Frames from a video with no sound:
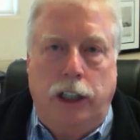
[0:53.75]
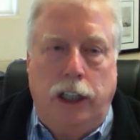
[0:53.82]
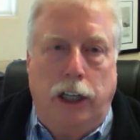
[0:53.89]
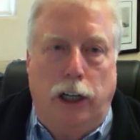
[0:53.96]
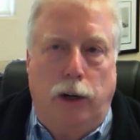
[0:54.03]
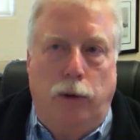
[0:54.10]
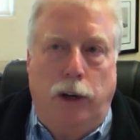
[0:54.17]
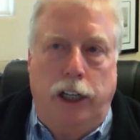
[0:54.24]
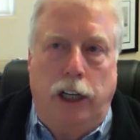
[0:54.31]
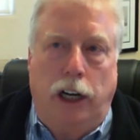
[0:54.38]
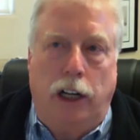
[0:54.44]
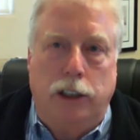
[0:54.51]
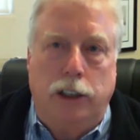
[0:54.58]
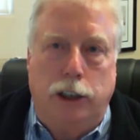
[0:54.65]
in our
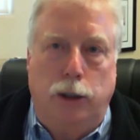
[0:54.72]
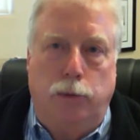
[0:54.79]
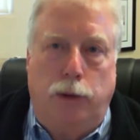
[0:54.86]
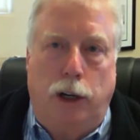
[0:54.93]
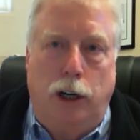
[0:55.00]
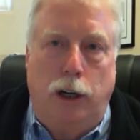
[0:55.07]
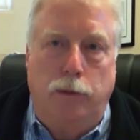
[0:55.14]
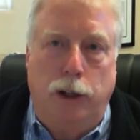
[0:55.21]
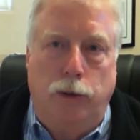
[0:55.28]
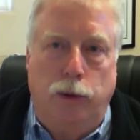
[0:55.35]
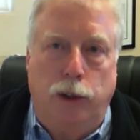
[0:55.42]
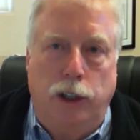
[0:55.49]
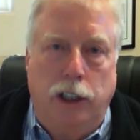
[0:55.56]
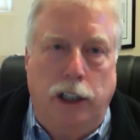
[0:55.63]
radiology department
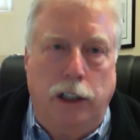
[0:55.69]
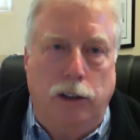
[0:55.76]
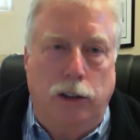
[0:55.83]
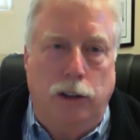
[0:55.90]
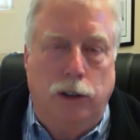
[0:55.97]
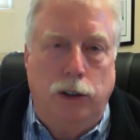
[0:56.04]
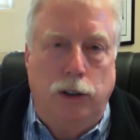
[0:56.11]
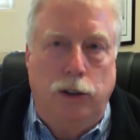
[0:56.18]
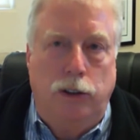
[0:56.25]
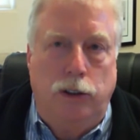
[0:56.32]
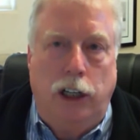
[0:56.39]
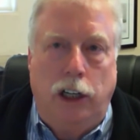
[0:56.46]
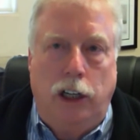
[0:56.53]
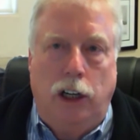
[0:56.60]
really
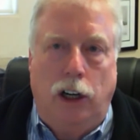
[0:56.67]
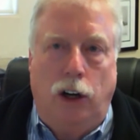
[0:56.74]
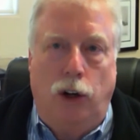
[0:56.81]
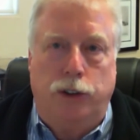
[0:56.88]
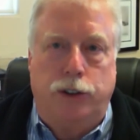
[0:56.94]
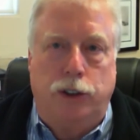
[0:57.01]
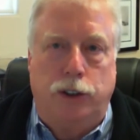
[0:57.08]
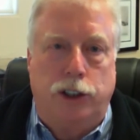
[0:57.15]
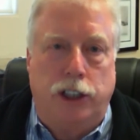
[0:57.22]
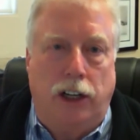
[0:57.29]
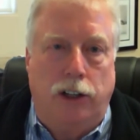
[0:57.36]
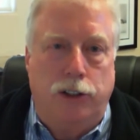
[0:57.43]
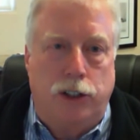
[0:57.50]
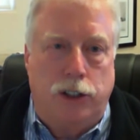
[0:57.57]
include
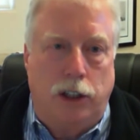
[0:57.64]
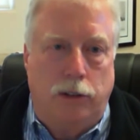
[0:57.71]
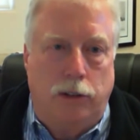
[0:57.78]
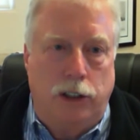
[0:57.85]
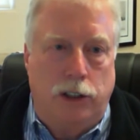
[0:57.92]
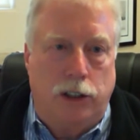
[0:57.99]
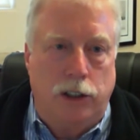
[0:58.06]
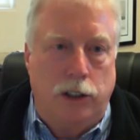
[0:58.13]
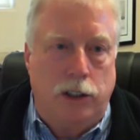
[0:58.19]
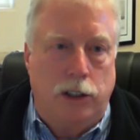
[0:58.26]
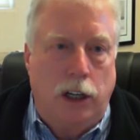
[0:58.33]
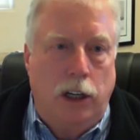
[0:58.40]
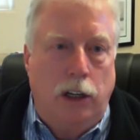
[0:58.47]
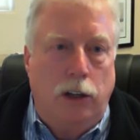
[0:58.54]
ultrasound
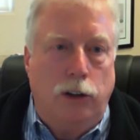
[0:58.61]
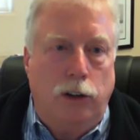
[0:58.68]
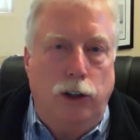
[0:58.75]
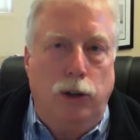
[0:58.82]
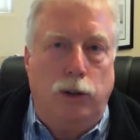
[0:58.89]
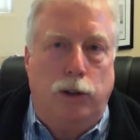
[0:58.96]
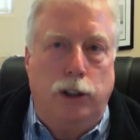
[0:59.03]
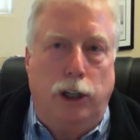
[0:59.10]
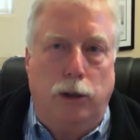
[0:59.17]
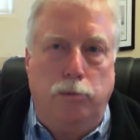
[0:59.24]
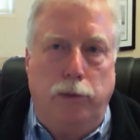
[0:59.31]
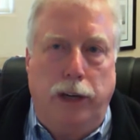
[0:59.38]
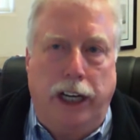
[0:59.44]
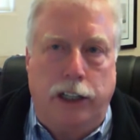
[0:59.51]
services, nuclear
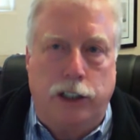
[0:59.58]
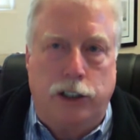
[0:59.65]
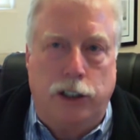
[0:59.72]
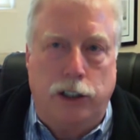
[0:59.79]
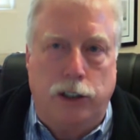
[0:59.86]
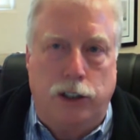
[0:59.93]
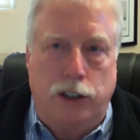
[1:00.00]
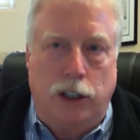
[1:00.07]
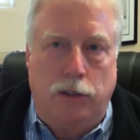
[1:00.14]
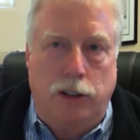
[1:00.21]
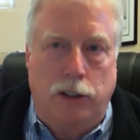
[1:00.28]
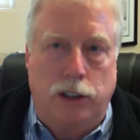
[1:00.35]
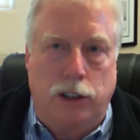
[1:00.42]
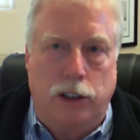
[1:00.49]
medicine
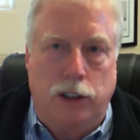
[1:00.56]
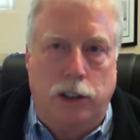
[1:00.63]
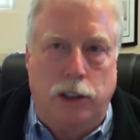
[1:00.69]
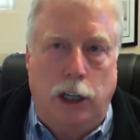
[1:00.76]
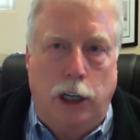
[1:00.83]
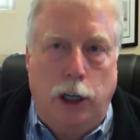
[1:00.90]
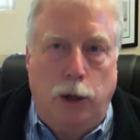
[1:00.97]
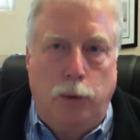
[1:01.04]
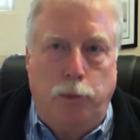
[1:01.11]
services,